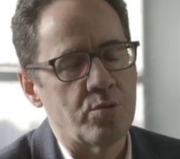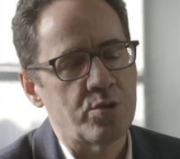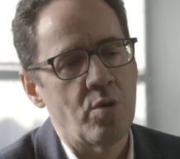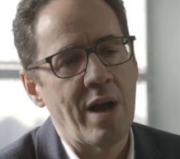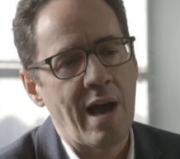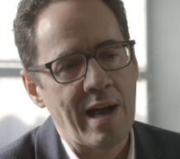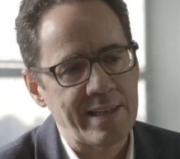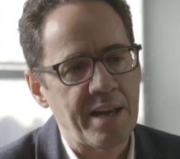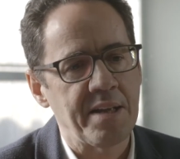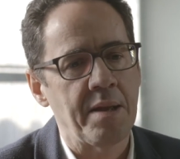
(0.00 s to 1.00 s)
So I
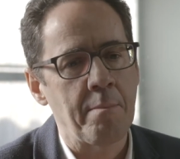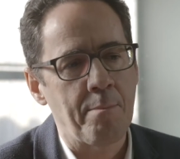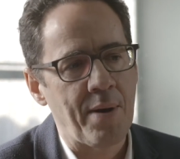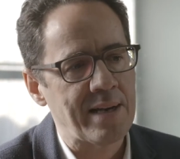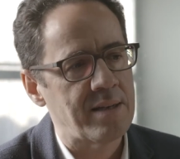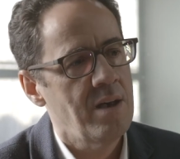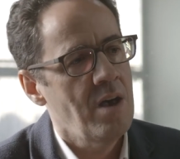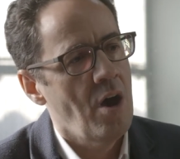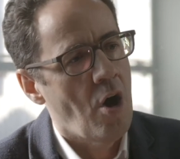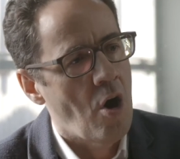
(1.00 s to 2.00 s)
got an impact
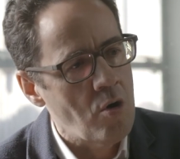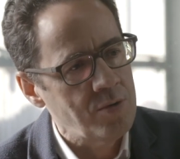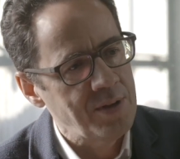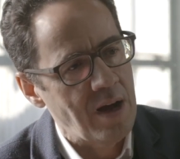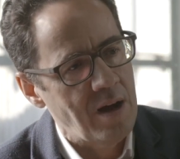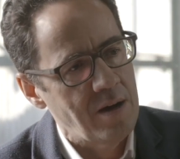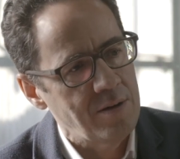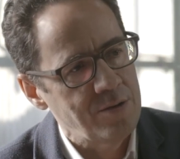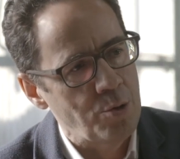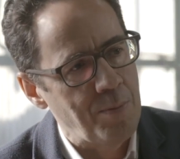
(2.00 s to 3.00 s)
on
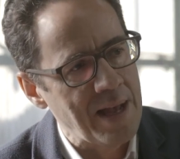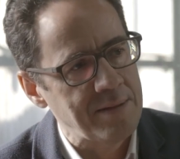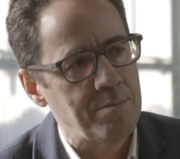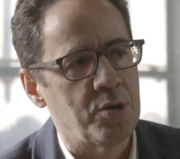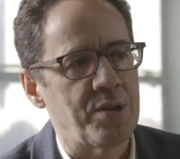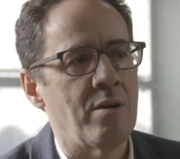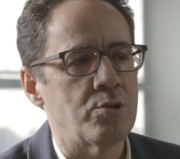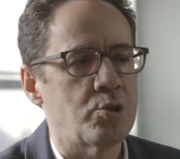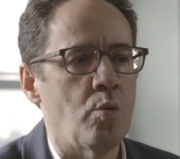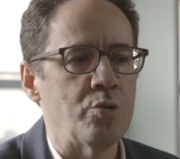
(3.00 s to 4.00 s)
the blend, but
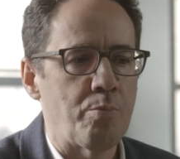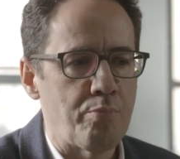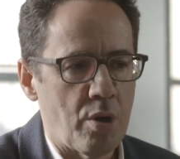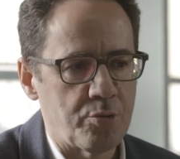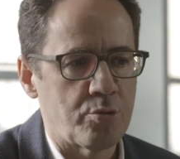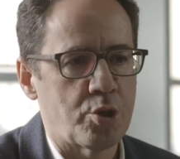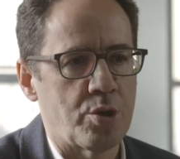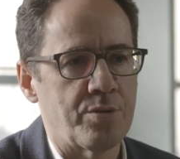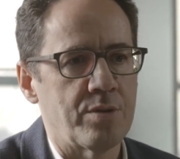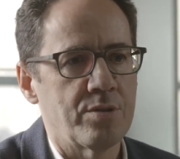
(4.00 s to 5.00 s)
also on the
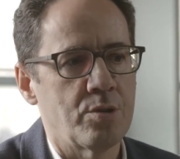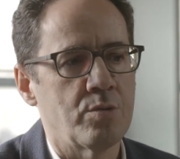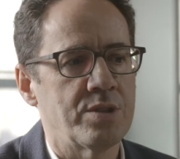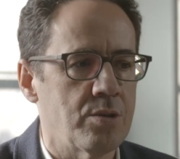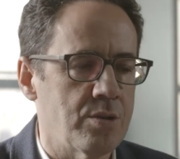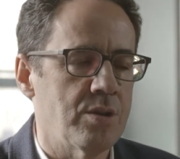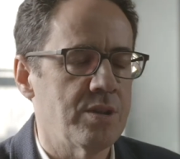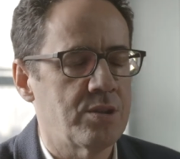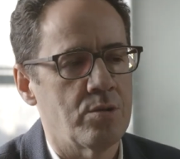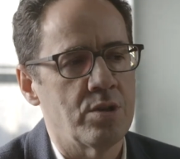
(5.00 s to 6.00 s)
production. So
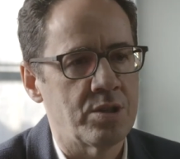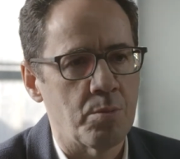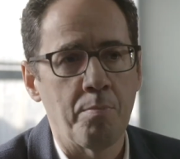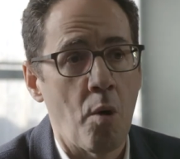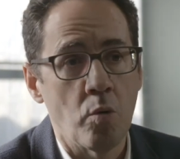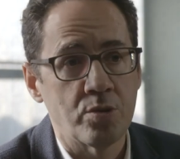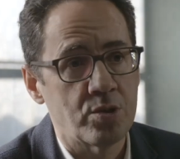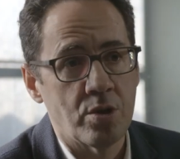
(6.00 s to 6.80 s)
it's both